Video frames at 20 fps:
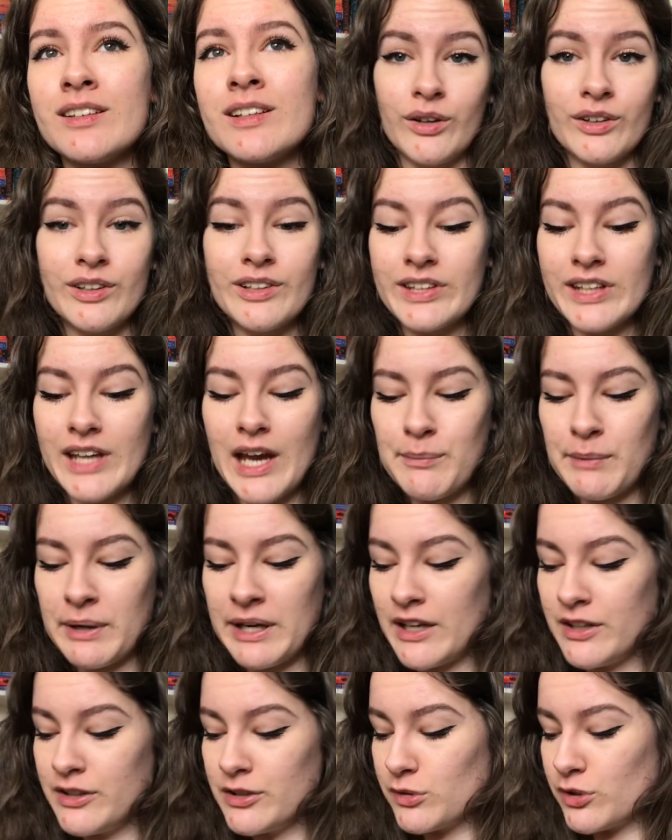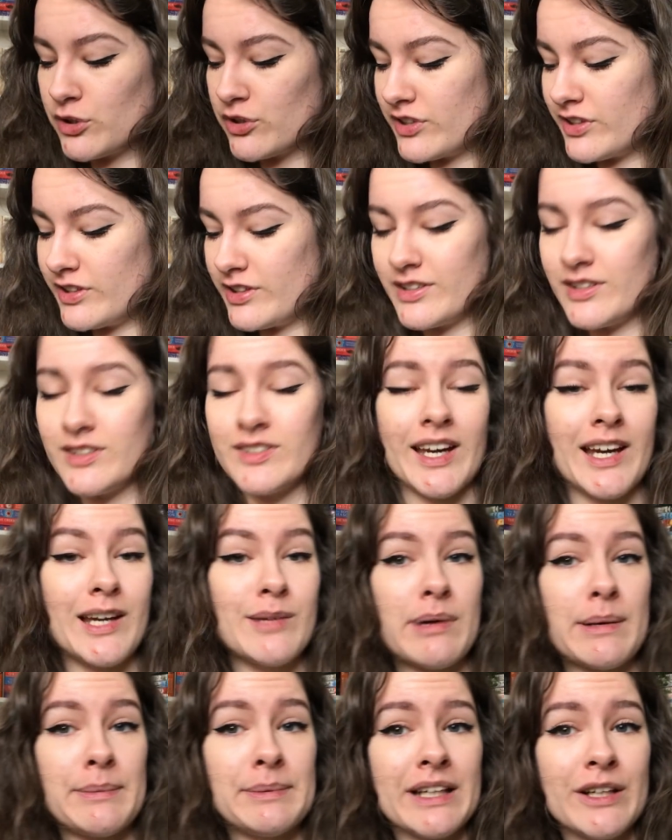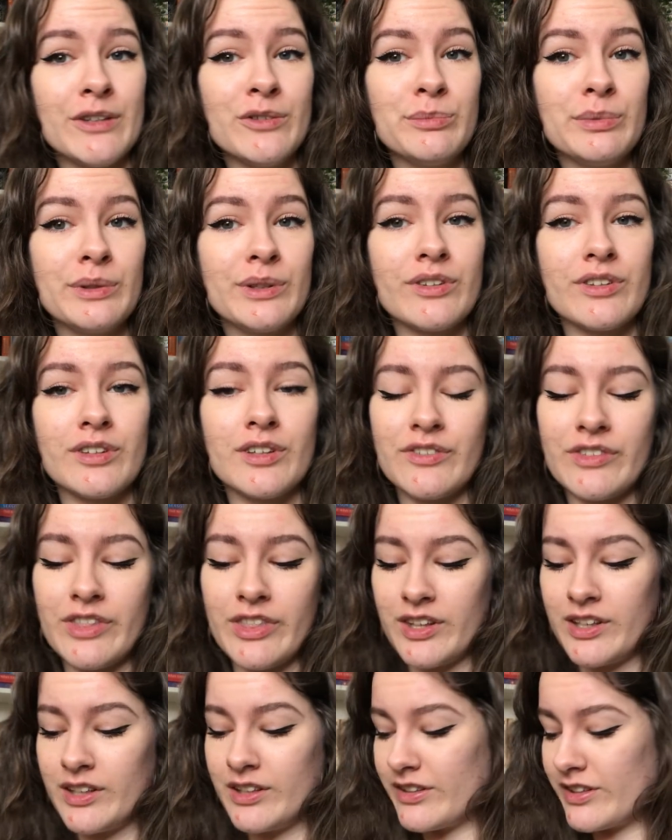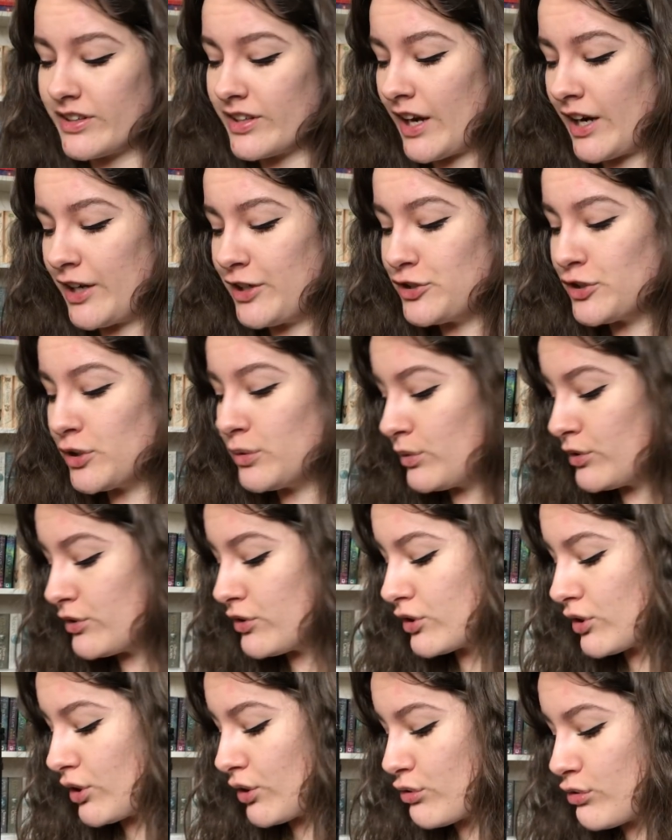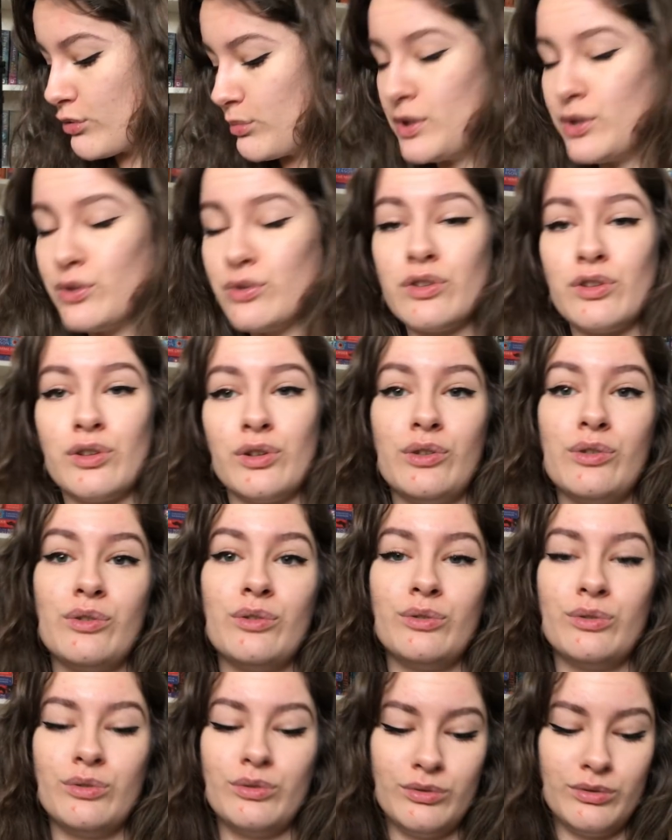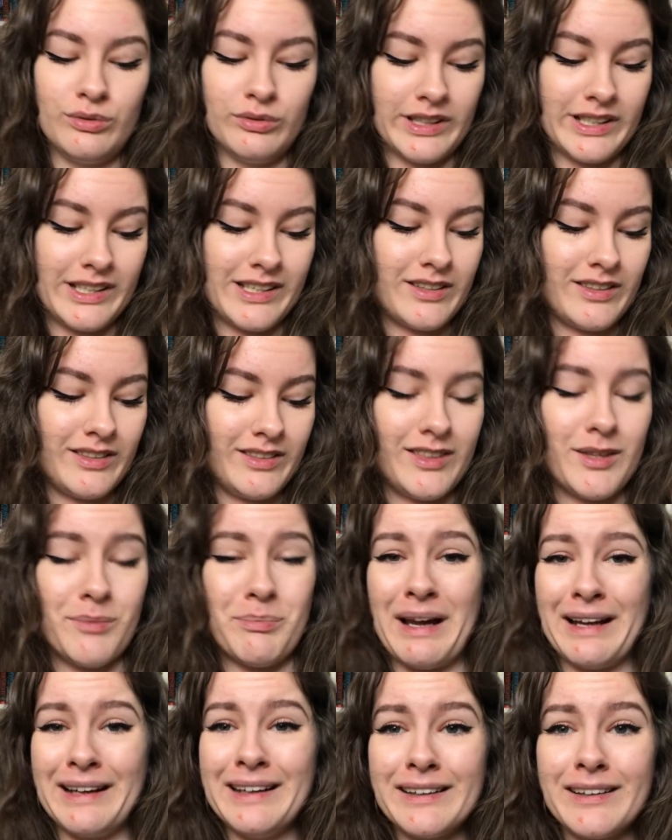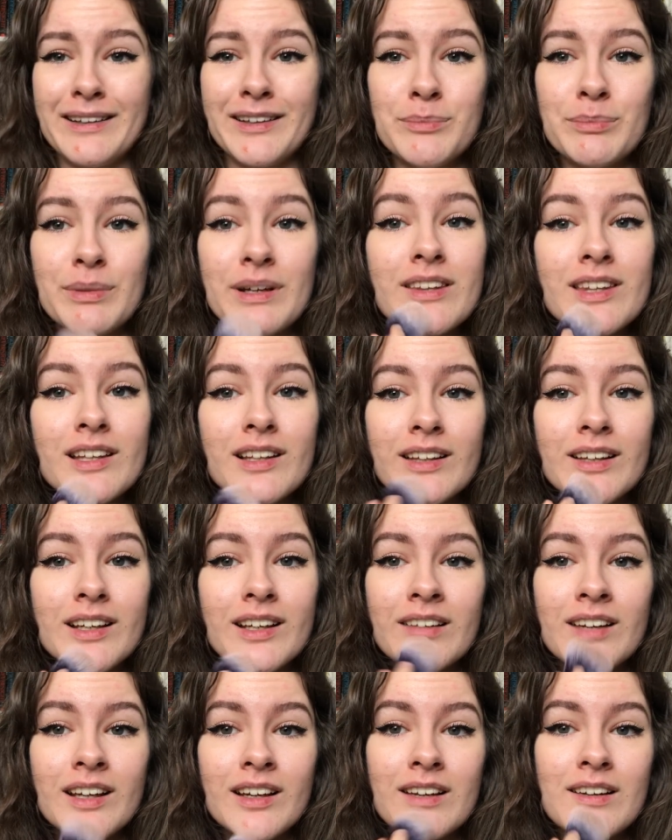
Honestly, I might end up cutting this entire babble out because another thing is that I don't want to contribute to like the panic basically.